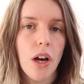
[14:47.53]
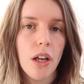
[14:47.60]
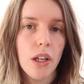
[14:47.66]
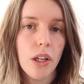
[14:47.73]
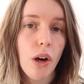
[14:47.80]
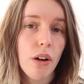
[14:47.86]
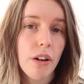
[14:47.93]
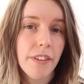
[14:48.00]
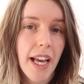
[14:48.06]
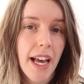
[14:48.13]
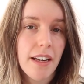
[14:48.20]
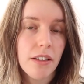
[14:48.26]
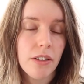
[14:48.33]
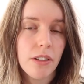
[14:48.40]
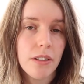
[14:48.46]
A lot of
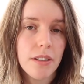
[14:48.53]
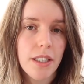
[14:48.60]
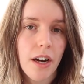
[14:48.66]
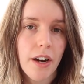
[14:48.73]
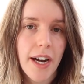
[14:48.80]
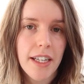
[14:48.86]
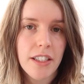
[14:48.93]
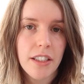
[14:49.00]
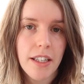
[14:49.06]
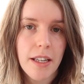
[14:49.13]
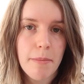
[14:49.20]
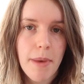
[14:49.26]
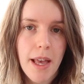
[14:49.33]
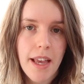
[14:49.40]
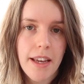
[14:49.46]
candles are
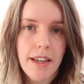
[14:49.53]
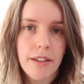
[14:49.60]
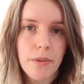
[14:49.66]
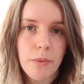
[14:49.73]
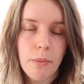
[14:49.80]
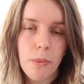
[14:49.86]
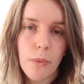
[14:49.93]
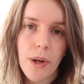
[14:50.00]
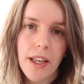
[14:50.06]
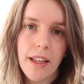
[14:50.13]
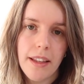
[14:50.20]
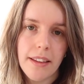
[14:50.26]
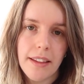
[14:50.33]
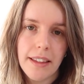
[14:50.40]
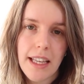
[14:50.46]
actually made
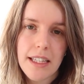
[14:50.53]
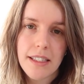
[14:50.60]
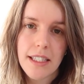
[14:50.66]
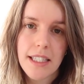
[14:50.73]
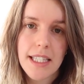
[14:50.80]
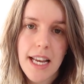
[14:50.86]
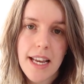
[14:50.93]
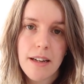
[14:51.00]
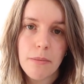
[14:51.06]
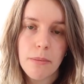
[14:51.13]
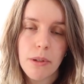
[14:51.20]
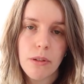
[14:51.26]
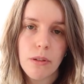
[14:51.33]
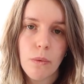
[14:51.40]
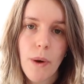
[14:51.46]
with less
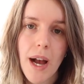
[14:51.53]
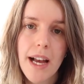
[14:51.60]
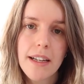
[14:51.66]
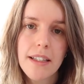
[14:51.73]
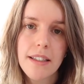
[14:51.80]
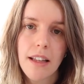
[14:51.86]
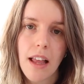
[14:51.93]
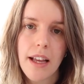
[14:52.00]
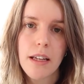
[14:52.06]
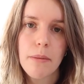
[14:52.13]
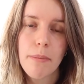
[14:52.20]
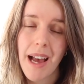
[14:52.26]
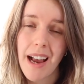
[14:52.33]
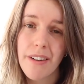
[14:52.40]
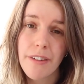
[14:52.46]
sustainable wax,
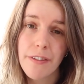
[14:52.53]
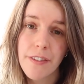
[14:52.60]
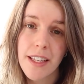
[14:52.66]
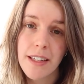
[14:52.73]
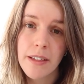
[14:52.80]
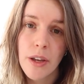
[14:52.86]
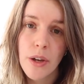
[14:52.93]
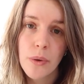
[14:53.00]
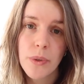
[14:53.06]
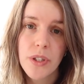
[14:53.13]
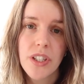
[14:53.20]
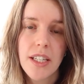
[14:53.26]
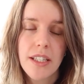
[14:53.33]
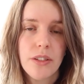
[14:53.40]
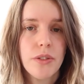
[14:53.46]
like paraffin,
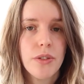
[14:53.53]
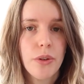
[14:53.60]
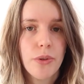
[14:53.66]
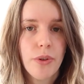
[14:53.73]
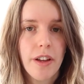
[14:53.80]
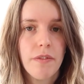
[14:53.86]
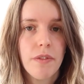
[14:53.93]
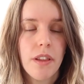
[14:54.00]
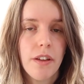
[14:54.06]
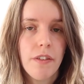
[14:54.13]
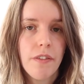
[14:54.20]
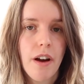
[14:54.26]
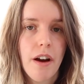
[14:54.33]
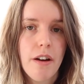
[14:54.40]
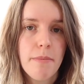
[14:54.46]
which isn't so great for the
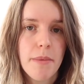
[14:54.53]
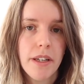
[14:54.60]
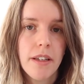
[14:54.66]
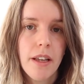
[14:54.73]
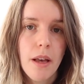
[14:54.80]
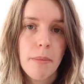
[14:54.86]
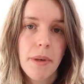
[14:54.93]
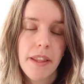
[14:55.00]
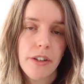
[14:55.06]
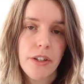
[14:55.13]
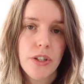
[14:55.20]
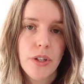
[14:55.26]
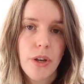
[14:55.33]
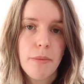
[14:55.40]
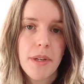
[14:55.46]
environment, but there are
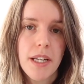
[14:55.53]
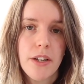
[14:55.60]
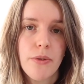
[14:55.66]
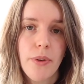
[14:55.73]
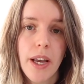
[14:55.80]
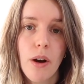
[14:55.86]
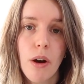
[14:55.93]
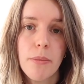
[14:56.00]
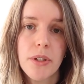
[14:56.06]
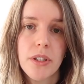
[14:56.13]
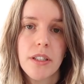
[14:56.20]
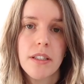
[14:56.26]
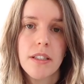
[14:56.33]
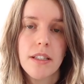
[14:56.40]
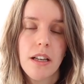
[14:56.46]
so many great
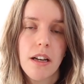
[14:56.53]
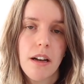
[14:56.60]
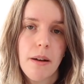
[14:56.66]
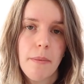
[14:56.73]
options